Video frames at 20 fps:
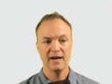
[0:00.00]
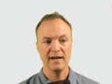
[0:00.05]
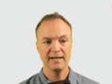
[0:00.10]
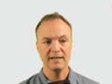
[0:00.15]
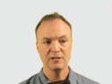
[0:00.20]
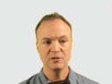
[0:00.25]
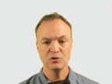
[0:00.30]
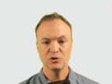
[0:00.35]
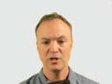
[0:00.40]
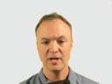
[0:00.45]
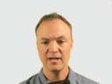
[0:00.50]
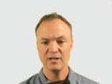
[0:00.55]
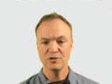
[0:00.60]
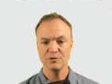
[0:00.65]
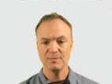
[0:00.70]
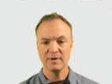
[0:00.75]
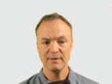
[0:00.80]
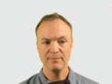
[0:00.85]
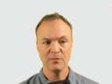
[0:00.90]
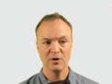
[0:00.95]
I can
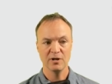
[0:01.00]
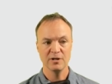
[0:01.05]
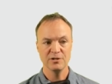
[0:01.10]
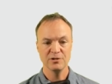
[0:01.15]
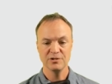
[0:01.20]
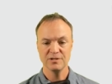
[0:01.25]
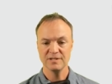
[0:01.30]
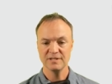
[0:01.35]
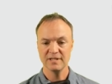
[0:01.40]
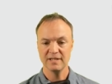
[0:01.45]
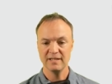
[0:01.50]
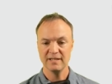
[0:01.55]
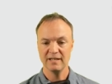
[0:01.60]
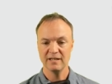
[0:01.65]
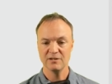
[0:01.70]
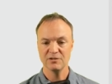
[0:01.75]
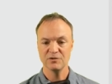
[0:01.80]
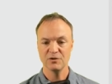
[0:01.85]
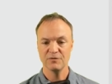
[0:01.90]
change my margins in here.